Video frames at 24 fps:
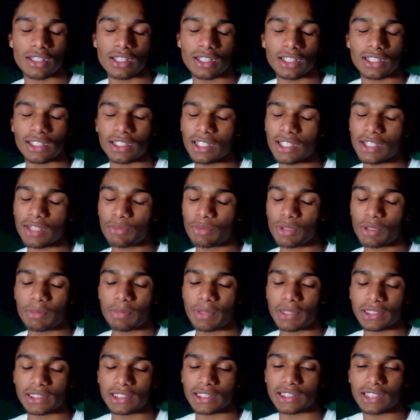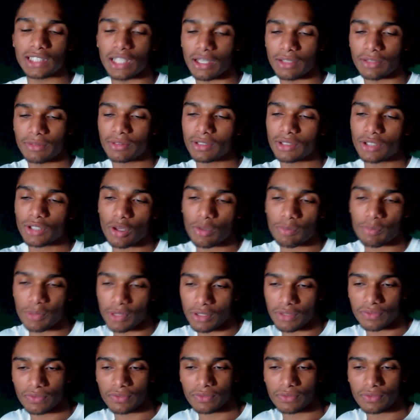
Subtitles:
It would have been just done. Done beef.